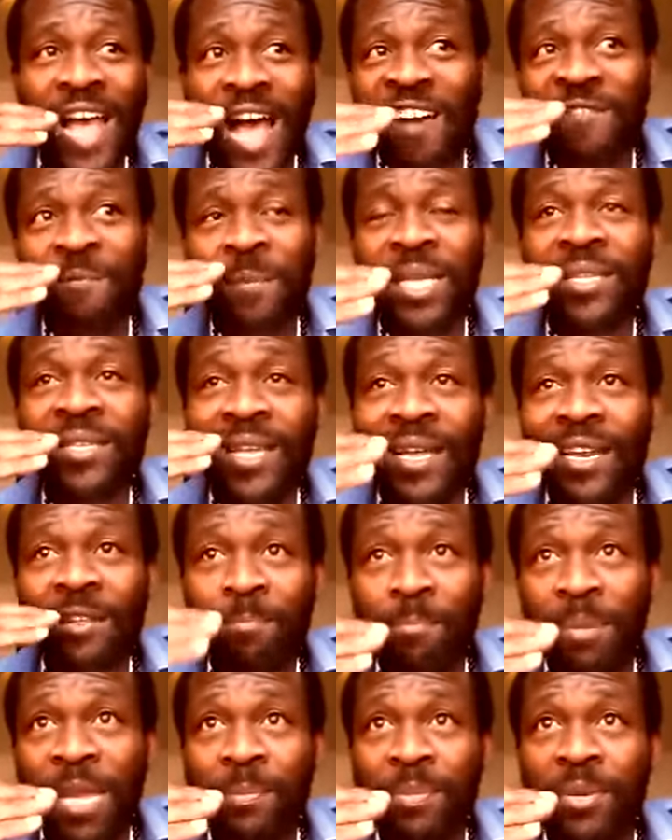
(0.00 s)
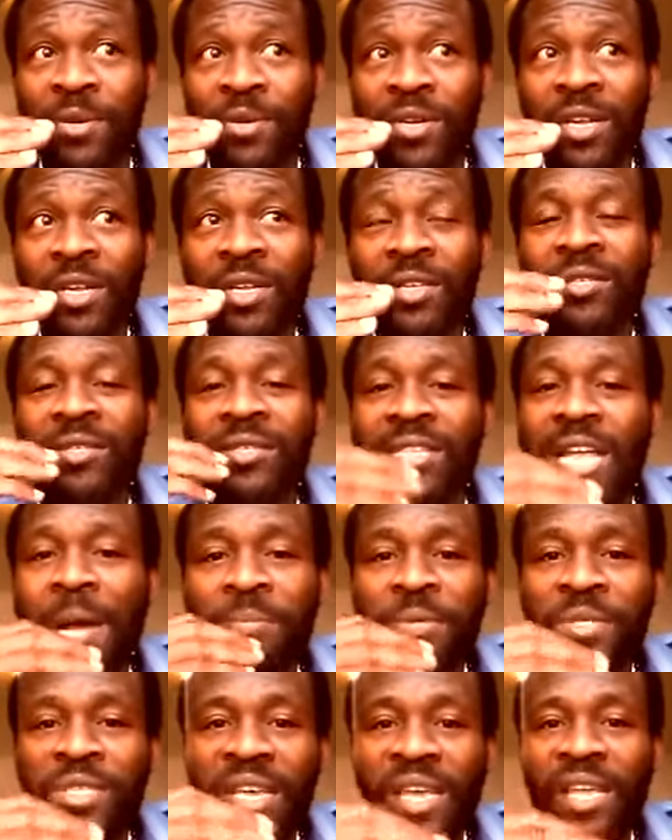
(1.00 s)
I've been telling people,
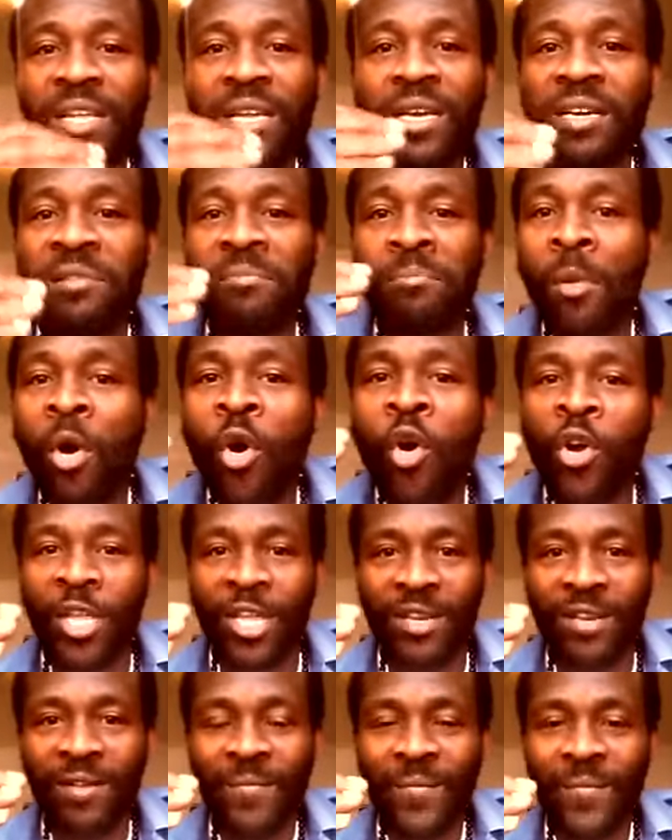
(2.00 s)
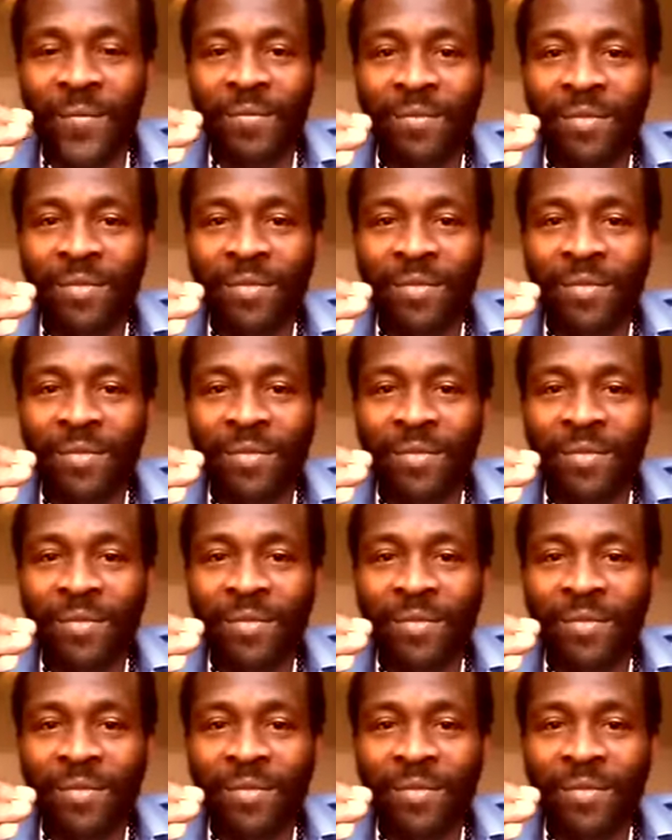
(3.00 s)
stop saying good morning.